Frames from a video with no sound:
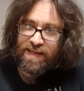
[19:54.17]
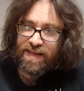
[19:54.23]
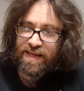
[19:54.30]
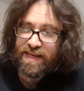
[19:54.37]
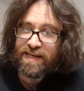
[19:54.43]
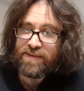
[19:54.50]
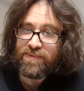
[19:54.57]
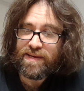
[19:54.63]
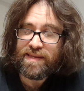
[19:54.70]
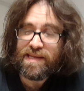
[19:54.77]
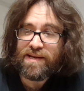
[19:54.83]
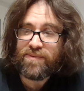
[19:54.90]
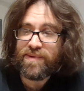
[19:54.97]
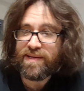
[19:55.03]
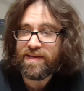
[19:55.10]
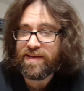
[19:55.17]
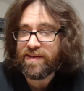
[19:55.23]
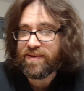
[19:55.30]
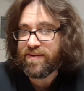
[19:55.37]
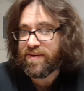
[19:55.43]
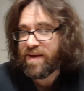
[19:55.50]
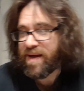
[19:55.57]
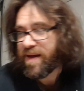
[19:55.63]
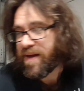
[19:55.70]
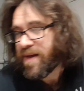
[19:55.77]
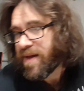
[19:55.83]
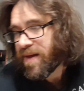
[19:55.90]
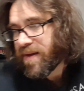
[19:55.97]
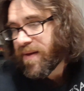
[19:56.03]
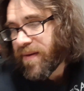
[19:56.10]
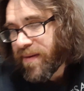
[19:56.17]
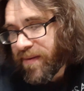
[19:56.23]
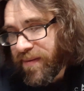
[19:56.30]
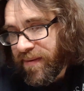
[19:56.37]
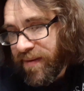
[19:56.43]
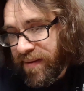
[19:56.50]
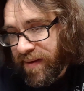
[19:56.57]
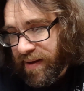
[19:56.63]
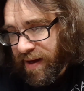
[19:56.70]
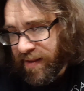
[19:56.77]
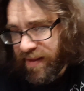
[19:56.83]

Anyway, there we go. I